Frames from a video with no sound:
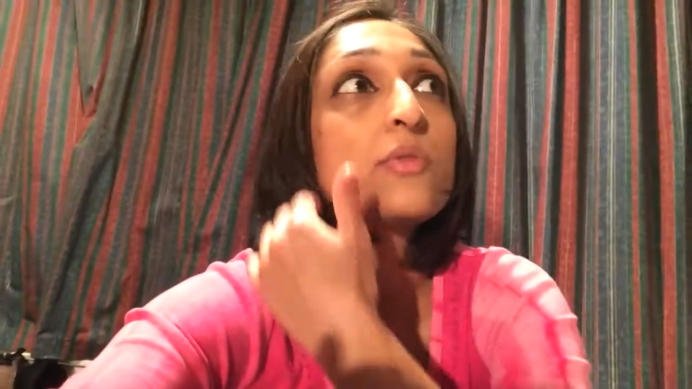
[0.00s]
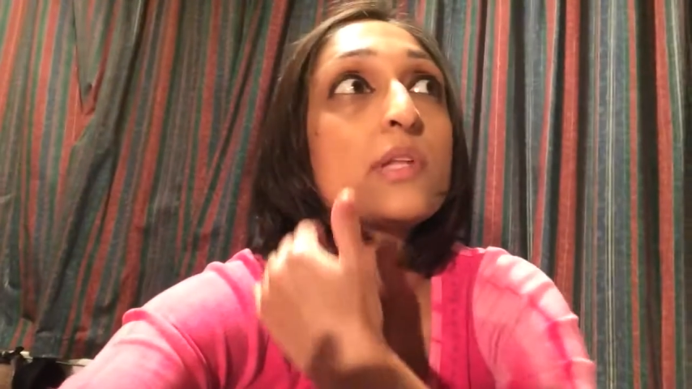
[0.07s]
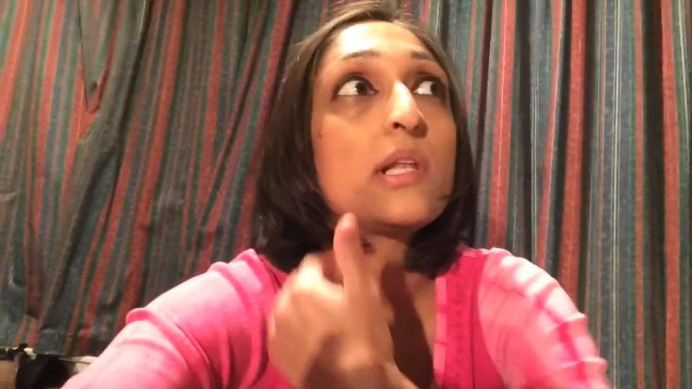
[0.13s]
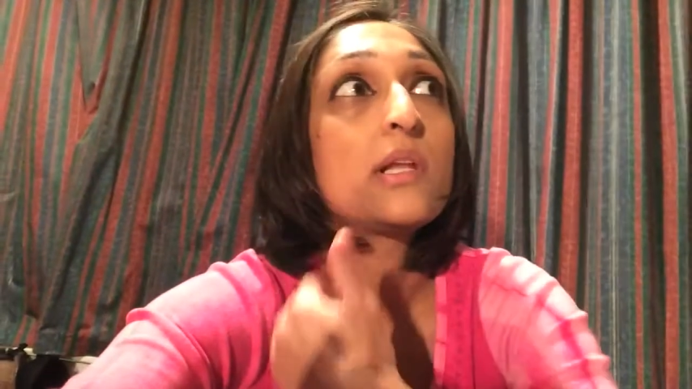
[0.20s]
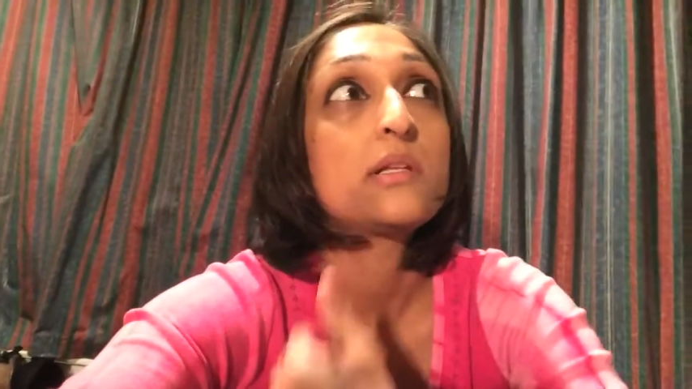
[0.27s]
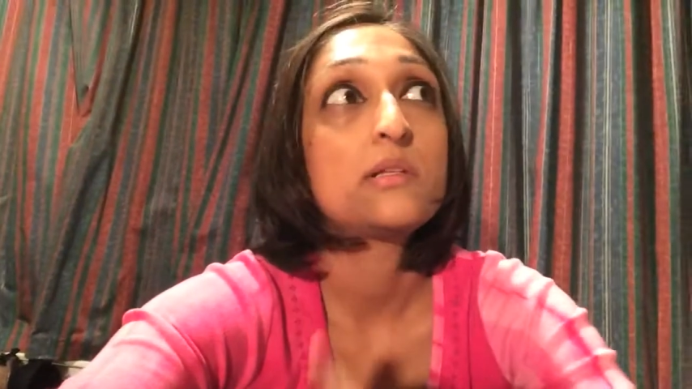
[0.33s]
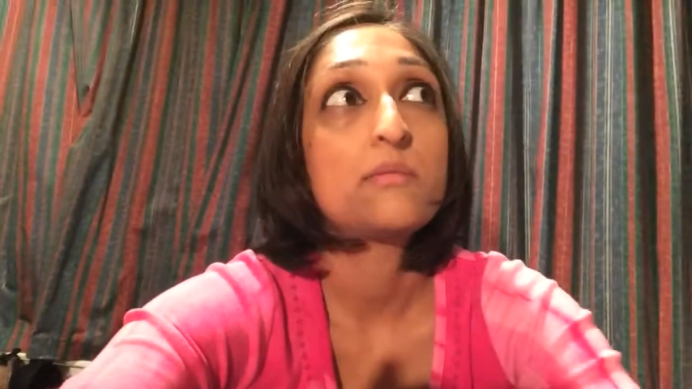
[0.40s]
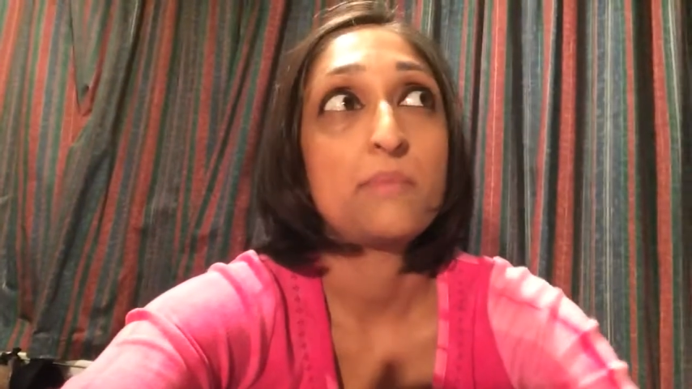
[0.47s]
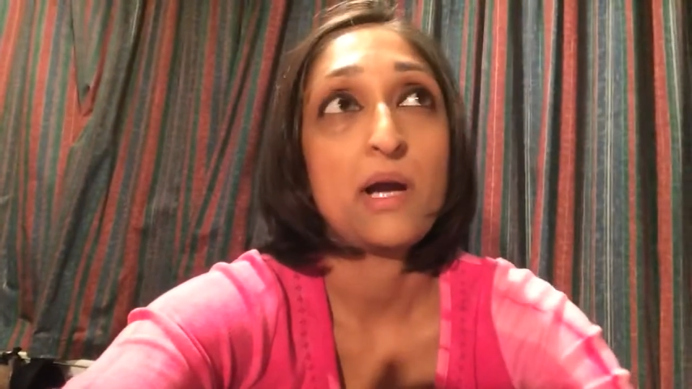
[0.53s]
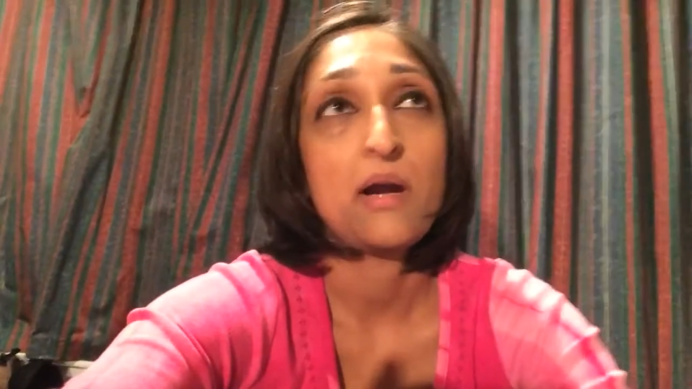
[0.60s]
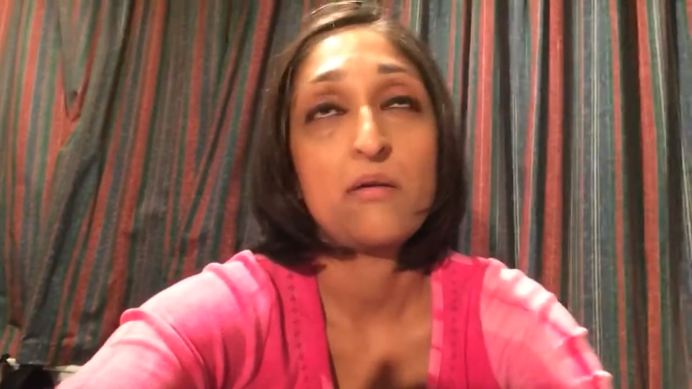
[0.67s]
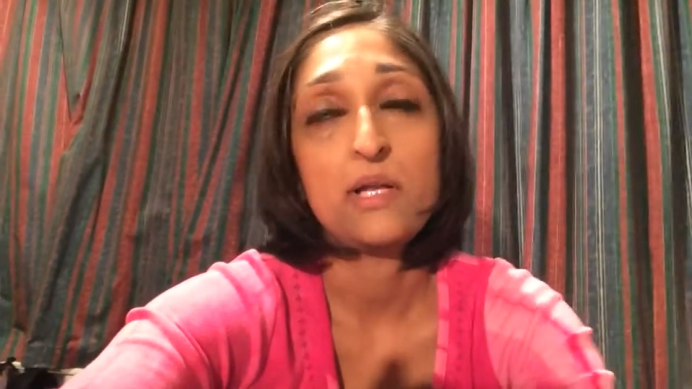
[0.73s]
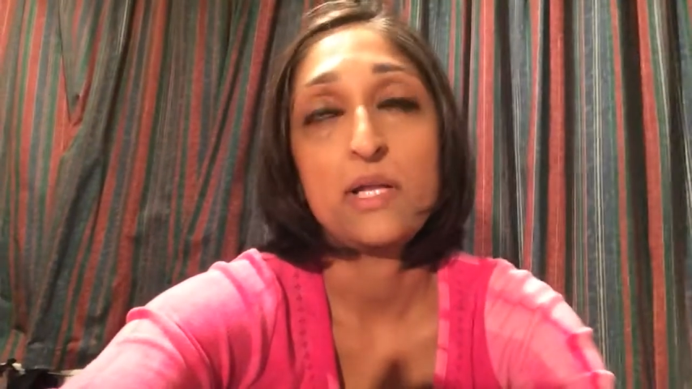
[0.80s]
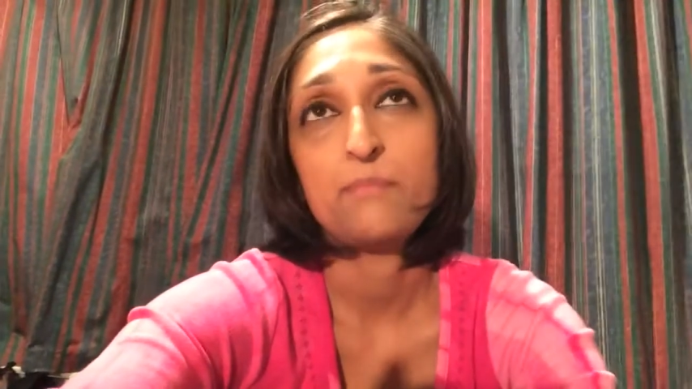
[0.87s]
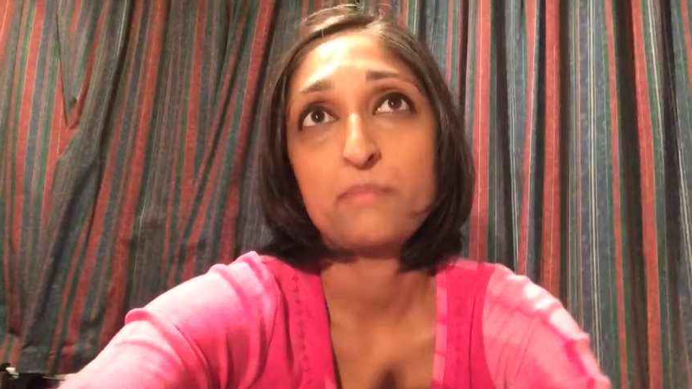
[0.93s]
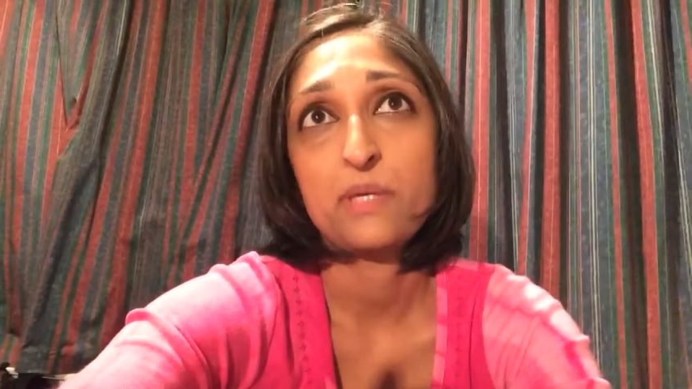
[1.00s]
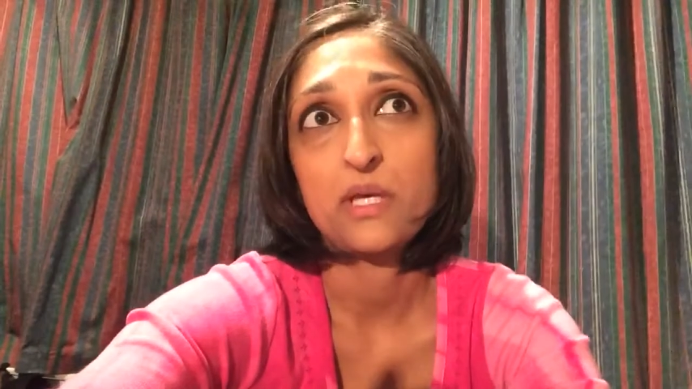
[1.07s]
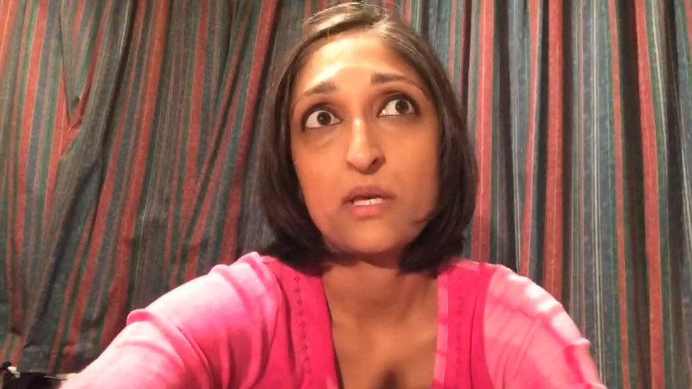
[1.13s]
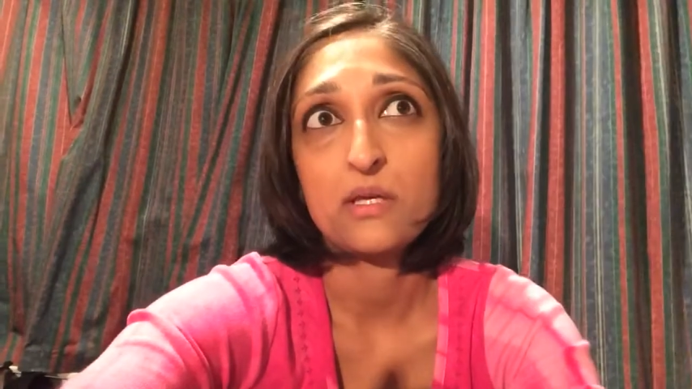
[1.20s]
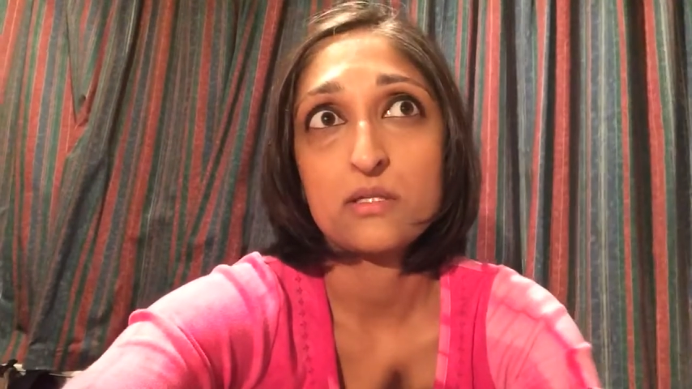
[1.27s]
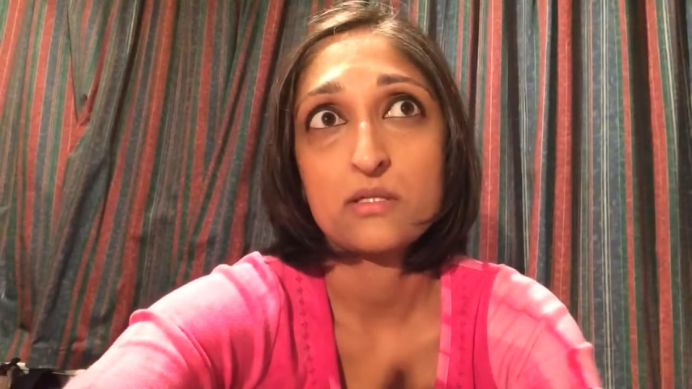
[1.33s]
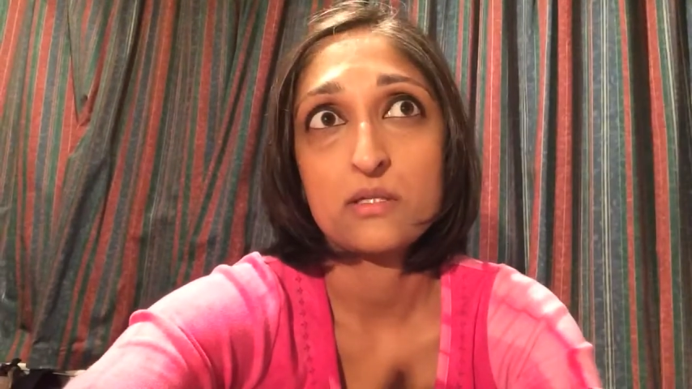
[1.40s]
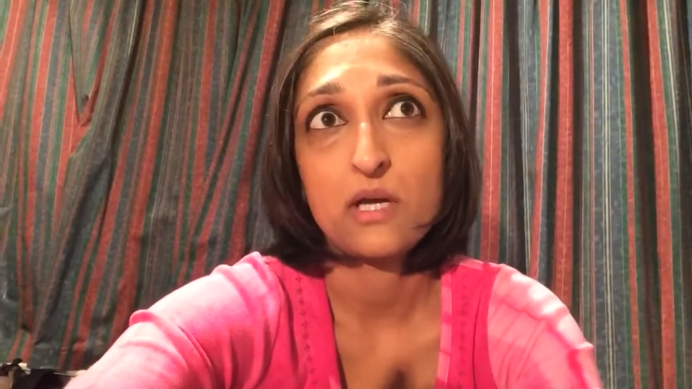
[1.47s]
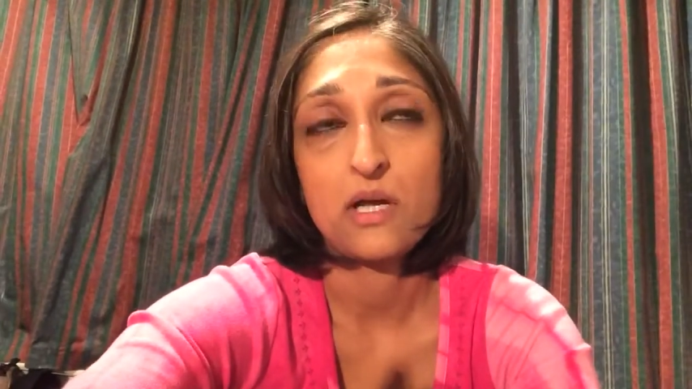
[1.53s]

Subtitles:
the London Paralympics